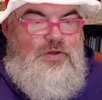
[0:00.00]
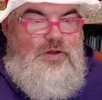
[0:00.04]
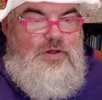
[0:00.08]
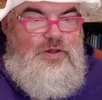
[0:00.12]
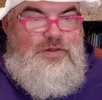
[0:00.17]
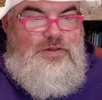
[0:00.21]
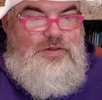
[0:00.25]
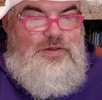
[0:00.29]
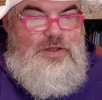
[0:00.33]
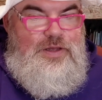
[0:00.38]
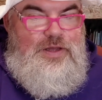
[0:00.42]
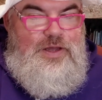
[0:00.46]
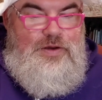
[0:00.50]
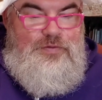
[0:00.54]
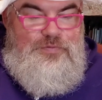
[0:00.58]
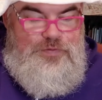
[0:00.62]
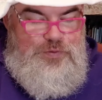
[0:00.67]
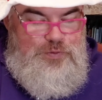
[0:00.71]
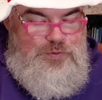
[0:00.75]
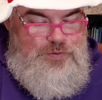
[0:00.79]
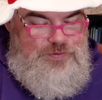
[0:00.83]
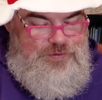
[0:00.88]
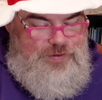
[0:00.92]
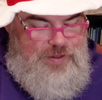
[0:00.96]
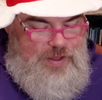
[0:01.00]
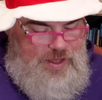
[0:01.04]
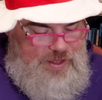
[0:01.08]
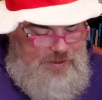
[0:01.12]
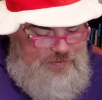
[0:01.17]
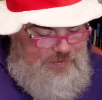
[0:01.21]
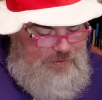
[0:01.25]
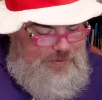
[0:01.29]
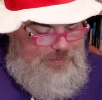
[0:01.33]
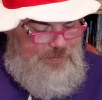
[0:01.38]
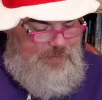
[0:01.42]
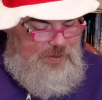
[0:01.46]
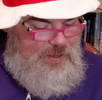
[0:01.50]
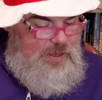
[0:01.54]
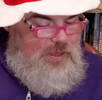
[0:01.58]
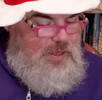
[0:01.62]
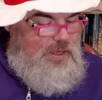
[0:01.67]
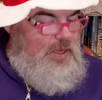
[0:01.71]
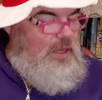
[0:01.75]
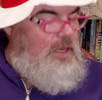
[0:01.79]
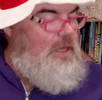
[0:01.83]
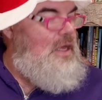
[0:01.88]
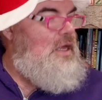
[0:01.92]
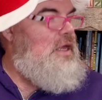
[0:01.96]
called Confused Tazzy.
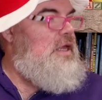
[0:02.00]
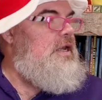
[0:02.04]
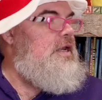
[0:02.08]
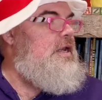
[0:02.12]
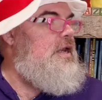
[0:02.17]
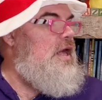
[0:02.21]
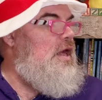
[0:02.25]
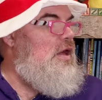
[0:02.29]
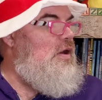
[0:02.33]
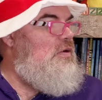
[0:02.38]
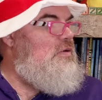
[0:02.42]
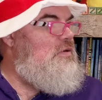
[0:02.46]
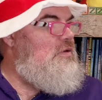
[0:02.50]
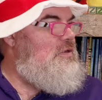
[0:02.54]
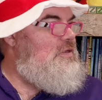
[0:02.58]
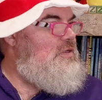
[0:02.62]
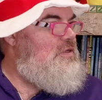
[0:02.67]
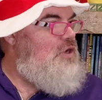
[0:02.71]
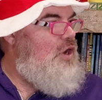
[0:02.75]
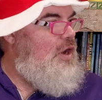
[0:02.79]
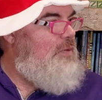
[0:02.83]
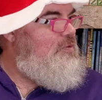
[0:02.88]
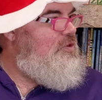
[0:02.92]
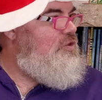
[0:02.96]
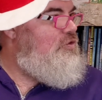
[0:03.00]
Now, stop